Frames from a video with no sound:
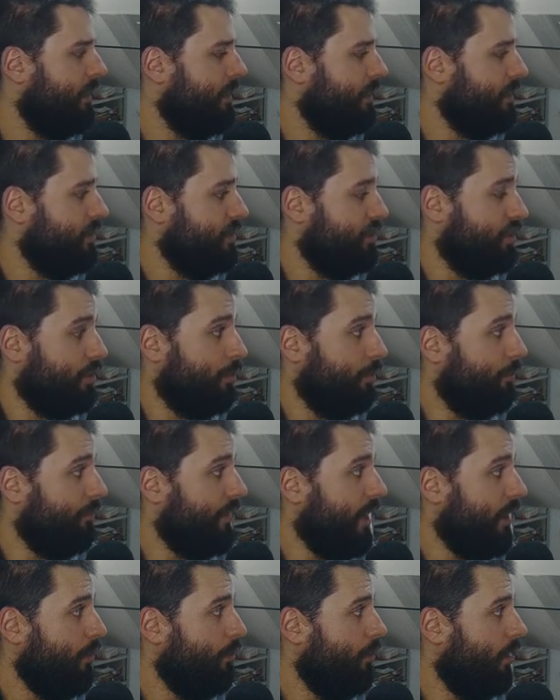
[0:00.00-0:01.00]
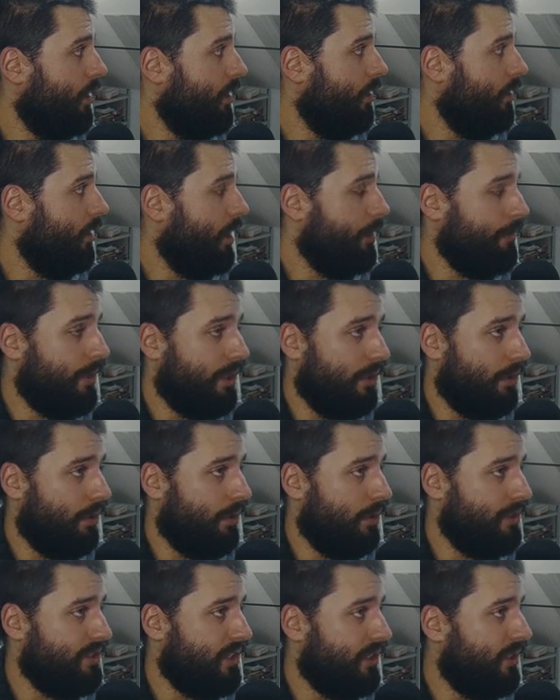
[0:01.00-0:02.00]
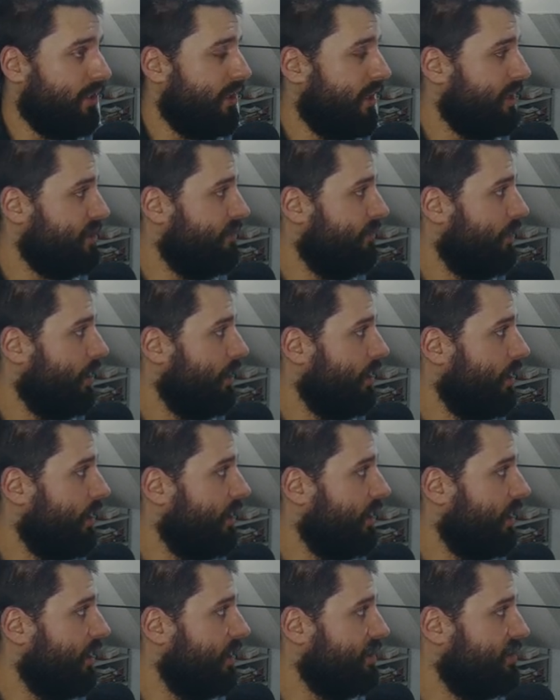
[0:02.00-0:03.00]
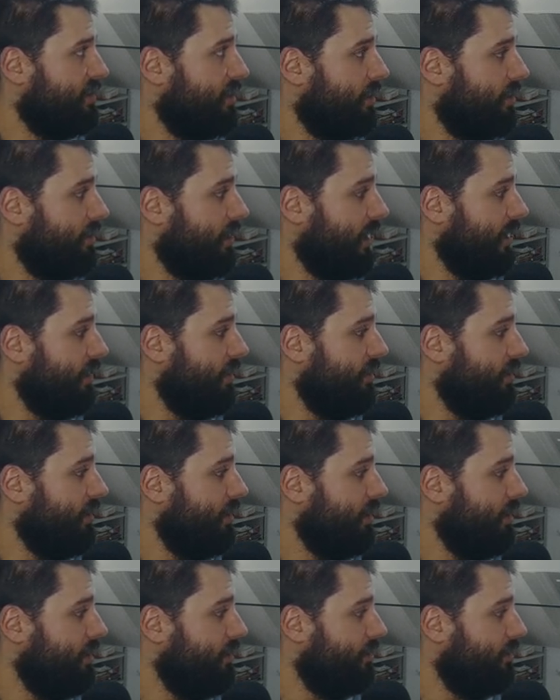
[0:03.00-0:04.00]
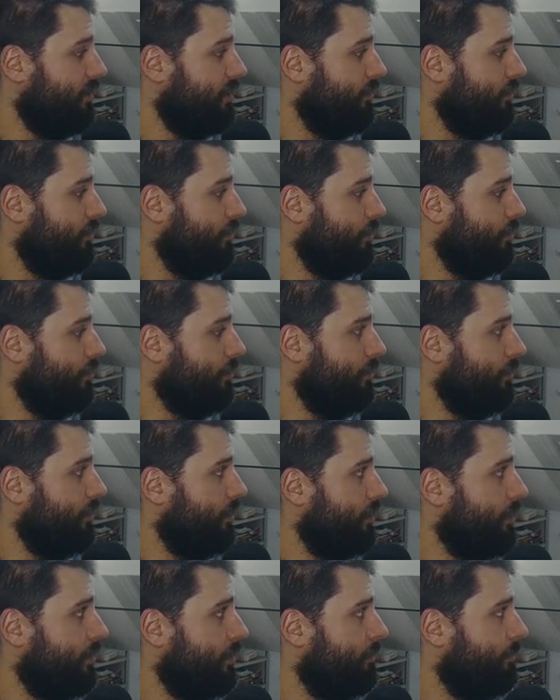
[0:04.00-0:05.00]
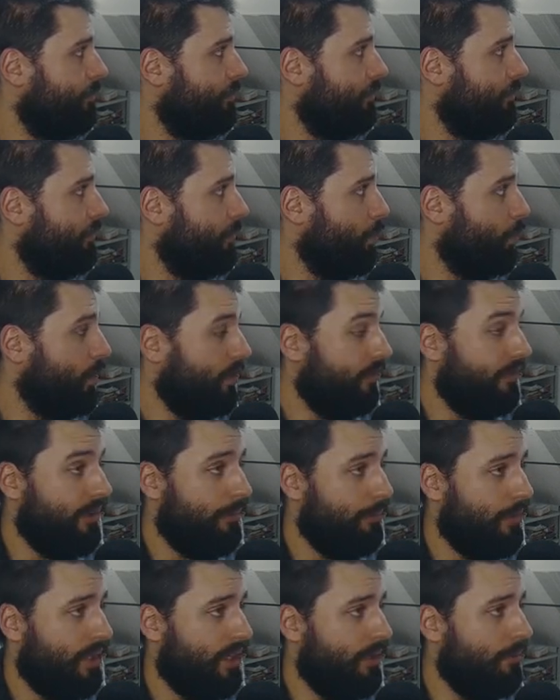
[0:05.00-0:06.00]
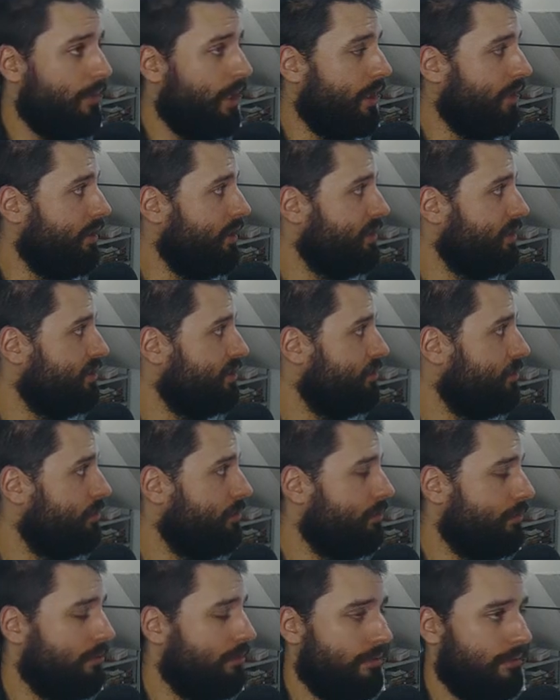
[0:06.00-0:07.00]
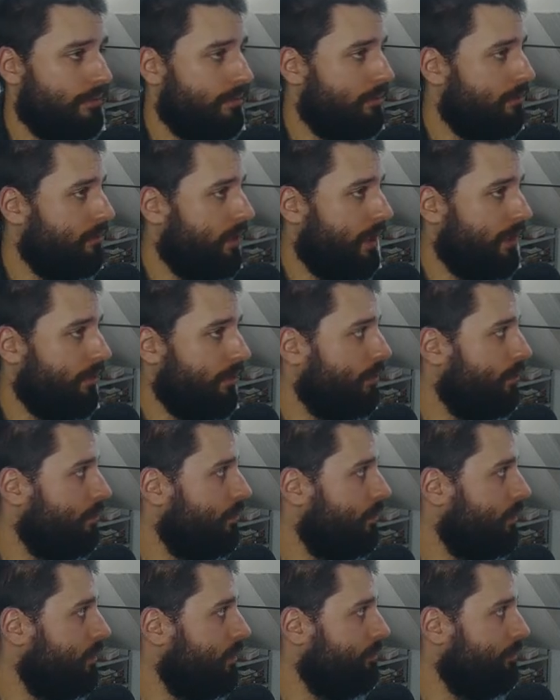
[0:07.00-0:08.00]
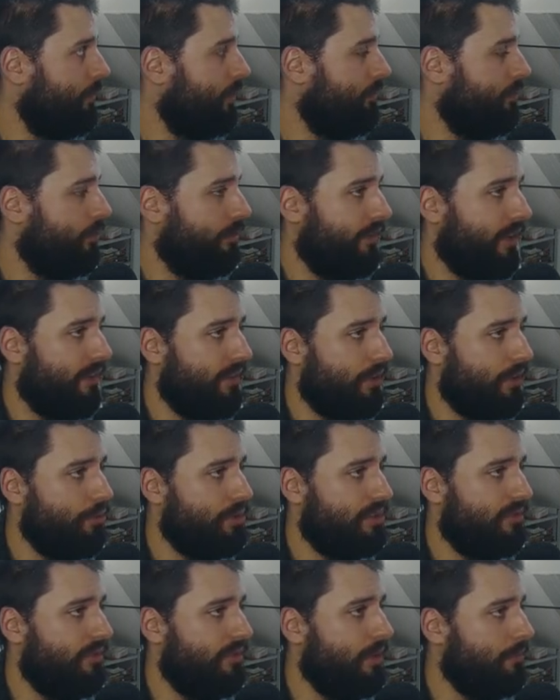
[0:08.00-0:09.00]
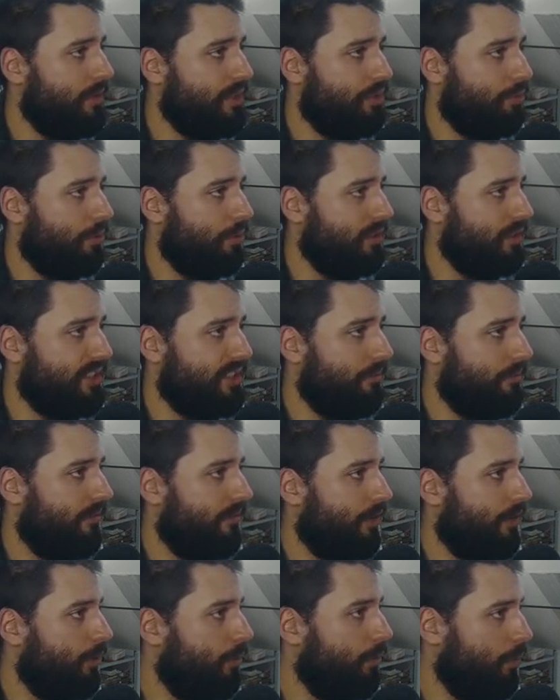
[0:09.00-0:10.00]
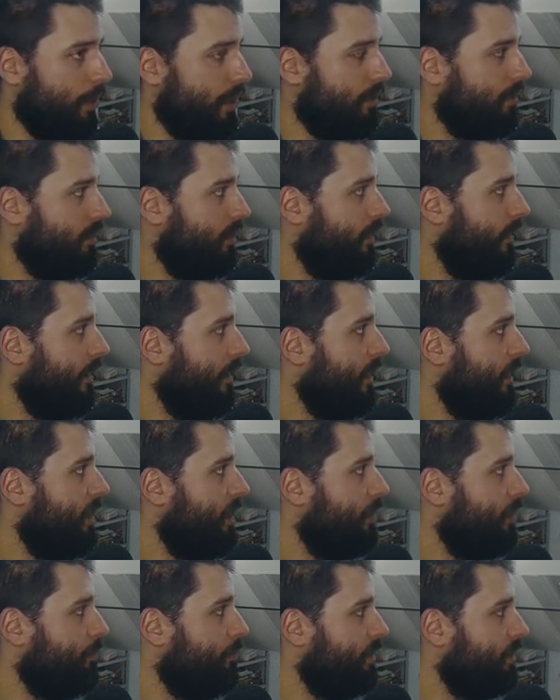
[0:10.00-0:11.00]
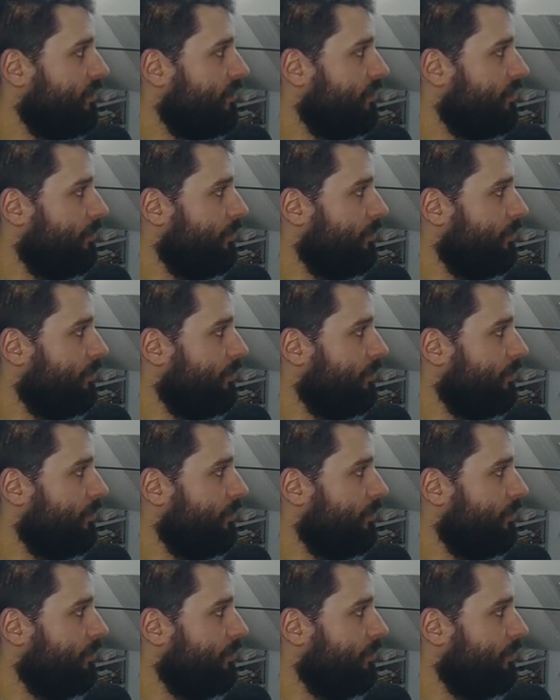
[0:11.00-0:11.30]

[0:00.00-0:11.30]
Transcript: so now uh, I'm in, uh, inside a text file and I can start editing it. So um, with Vim key bindings. So I don't know um, if you've never used Vim, this will seem very weird, but uh,